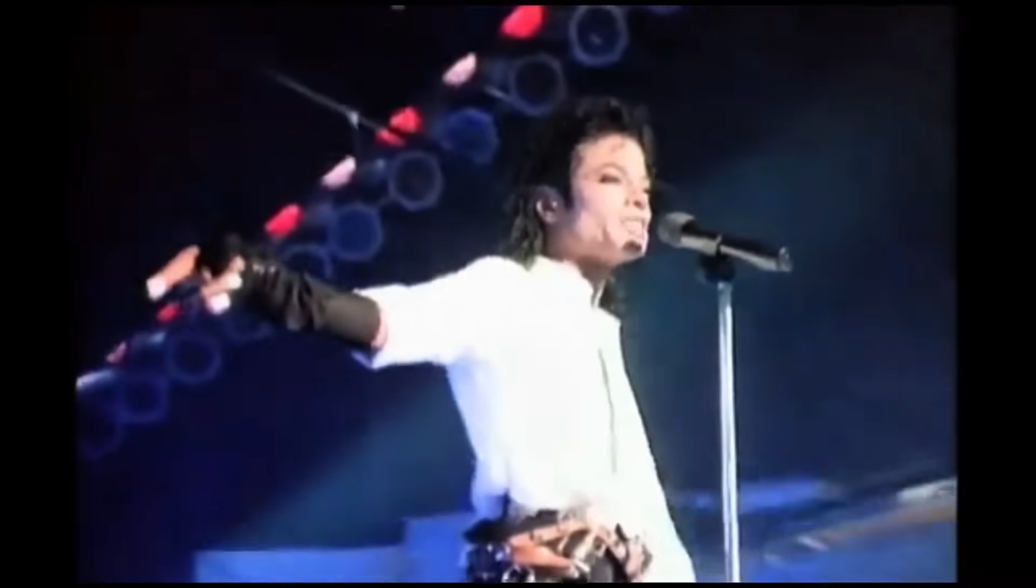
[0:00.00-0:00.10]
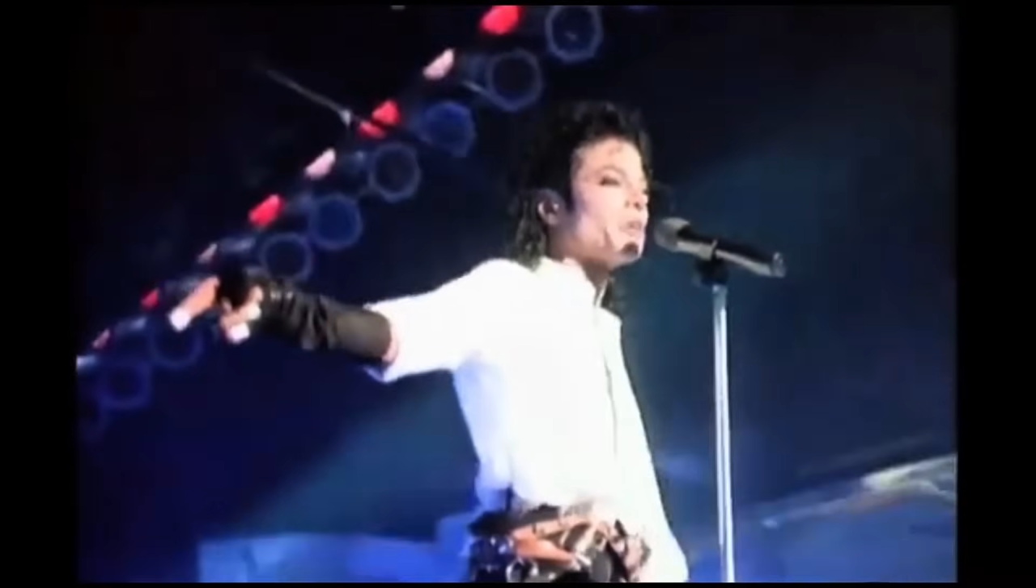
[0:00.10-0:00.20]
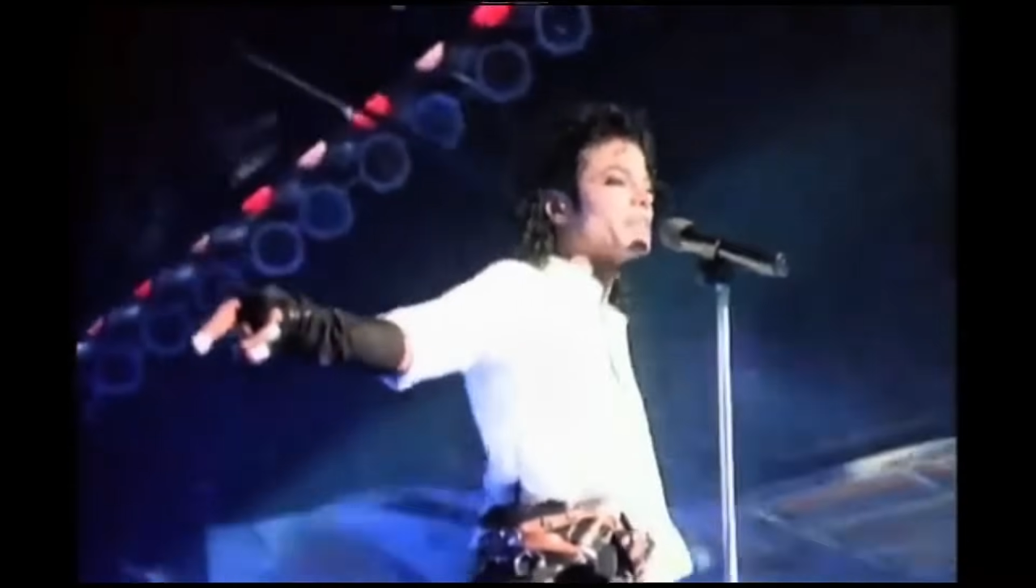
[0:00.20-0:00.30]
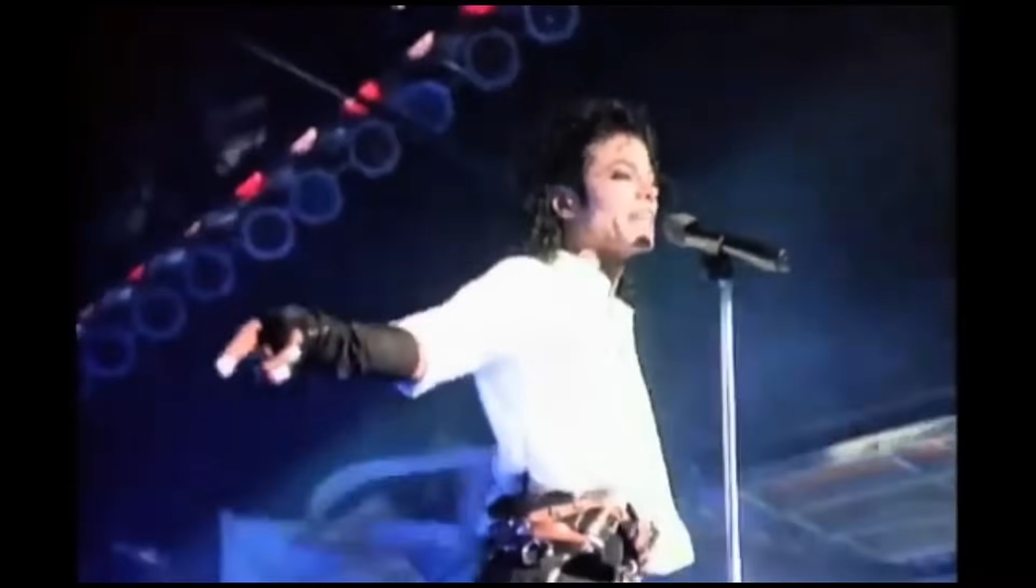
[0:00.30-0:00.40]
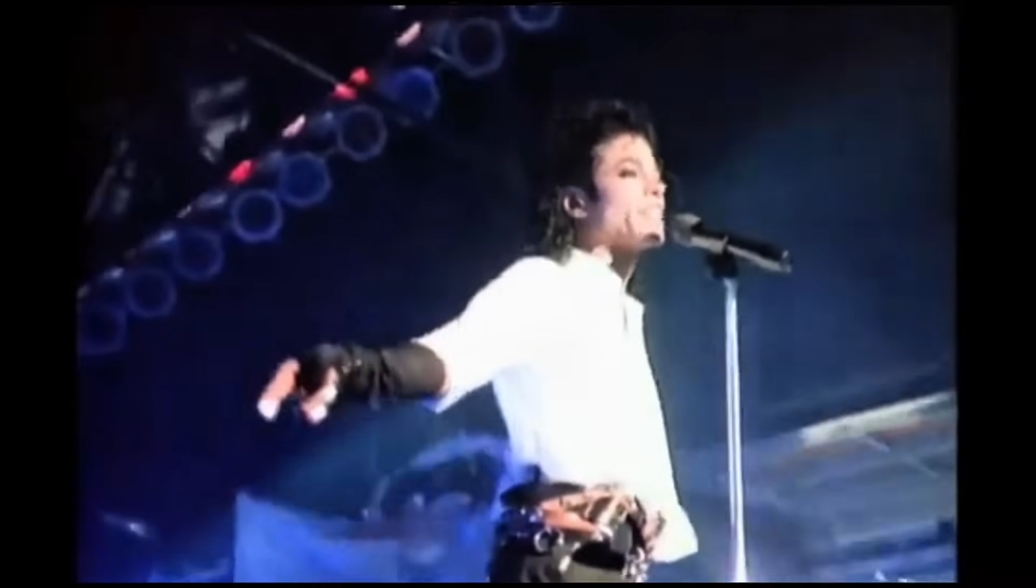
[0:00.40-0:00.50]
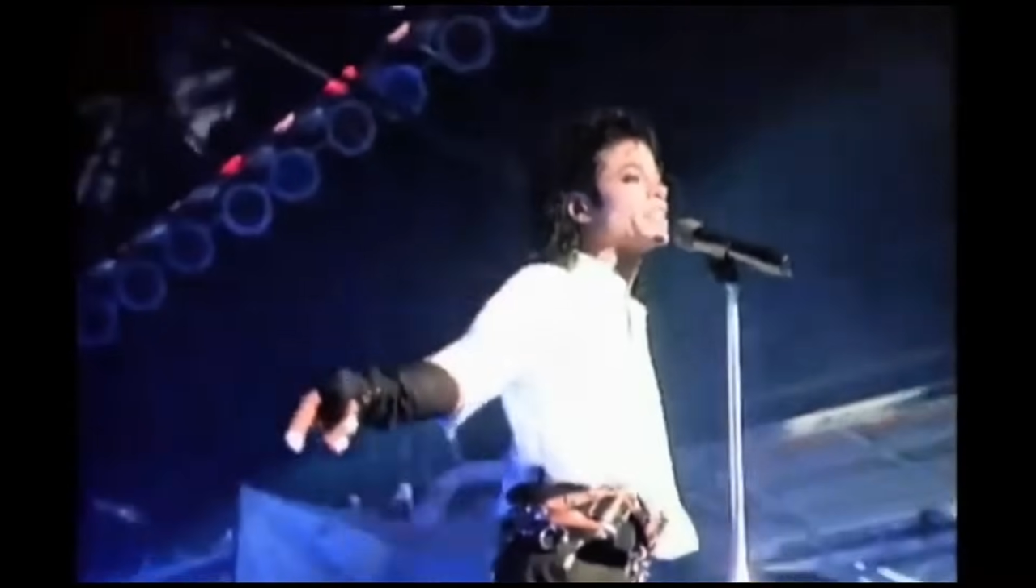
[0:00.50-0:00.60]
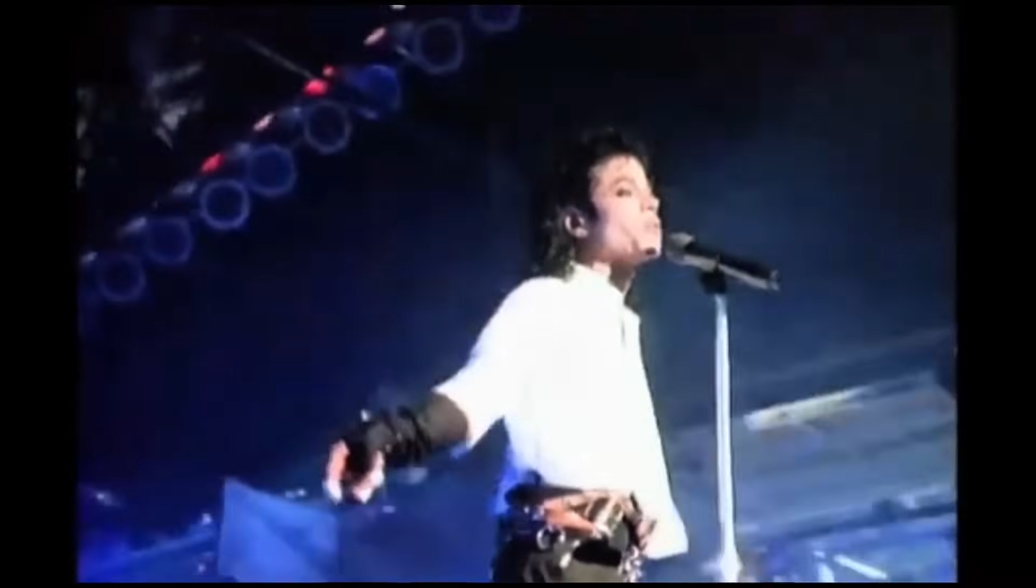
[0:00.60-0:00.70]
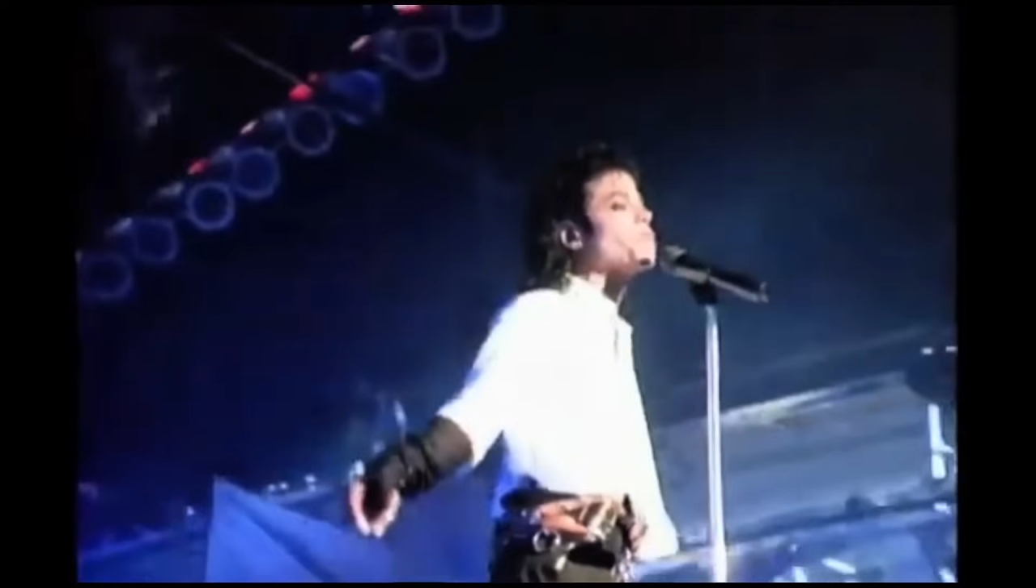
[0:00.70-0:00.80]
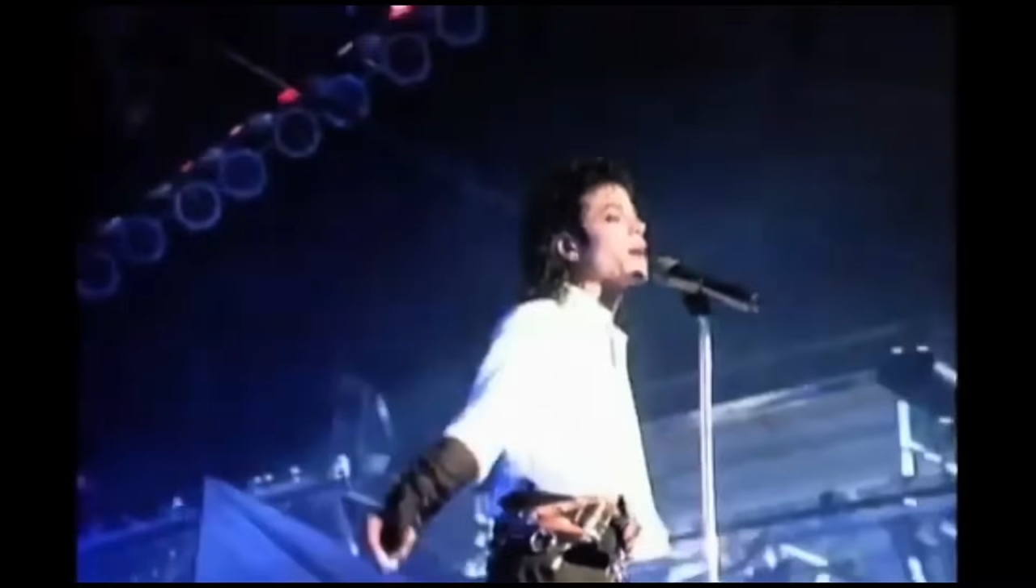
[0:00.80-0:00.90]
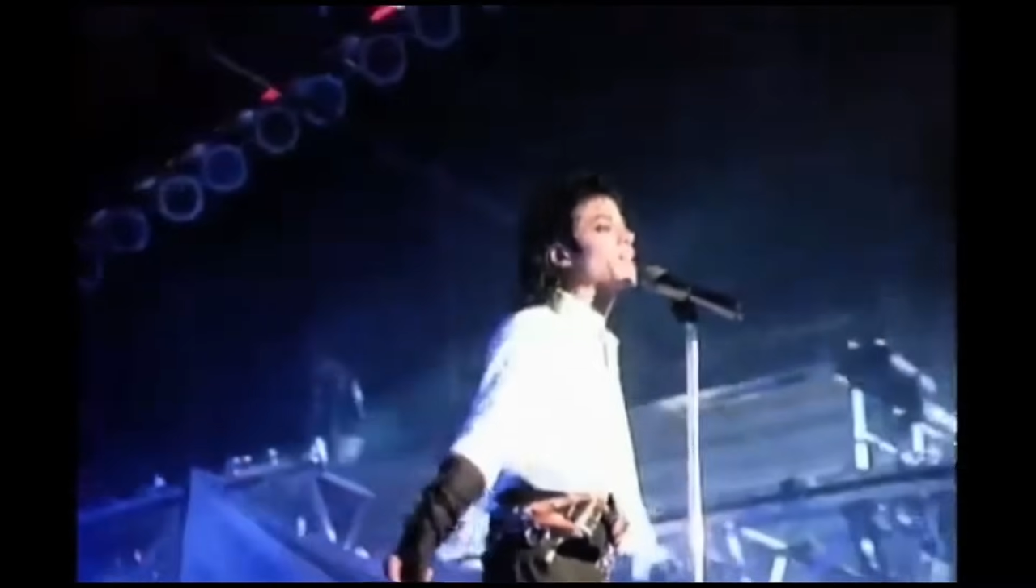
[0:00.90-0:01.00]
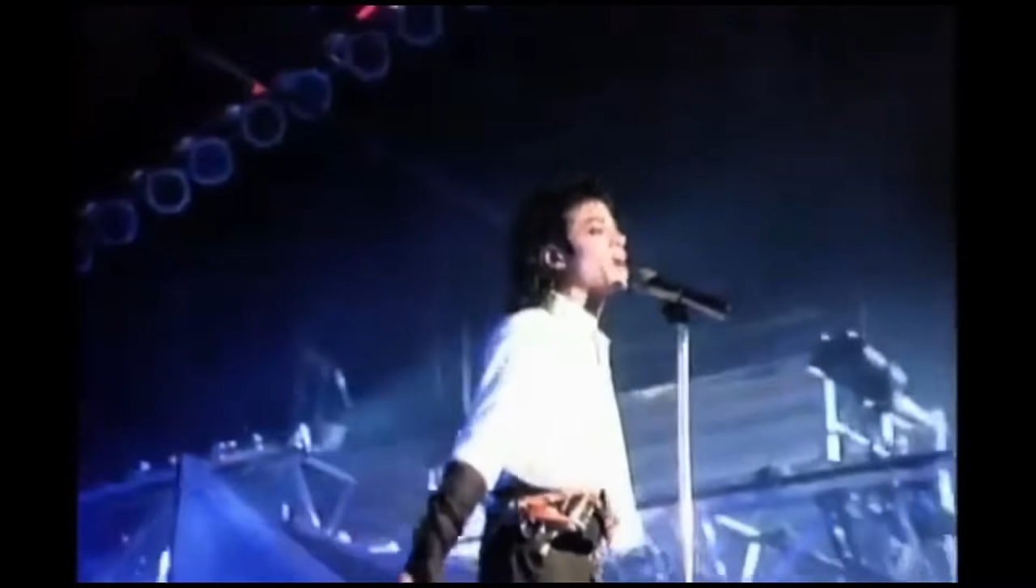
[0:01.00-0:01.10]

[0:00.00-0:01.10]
Michael at that time